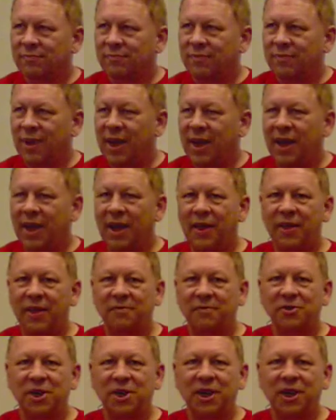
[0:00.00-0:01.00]
they've
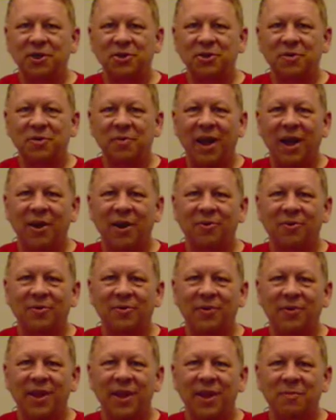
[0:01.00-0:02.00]
changed it now.
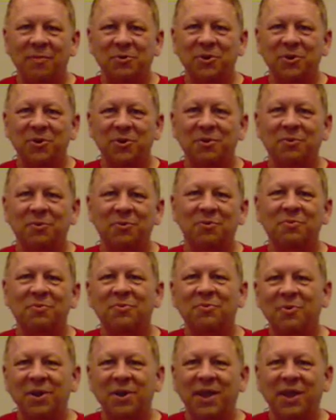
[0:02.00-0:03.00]
We have to,
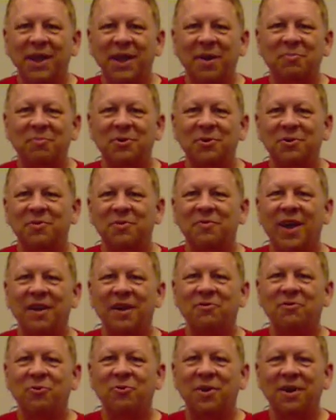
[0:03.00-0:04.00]
what are they at,
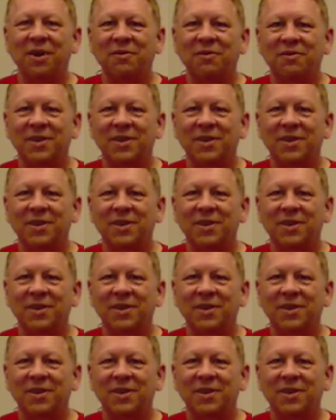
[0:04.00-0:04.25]
512?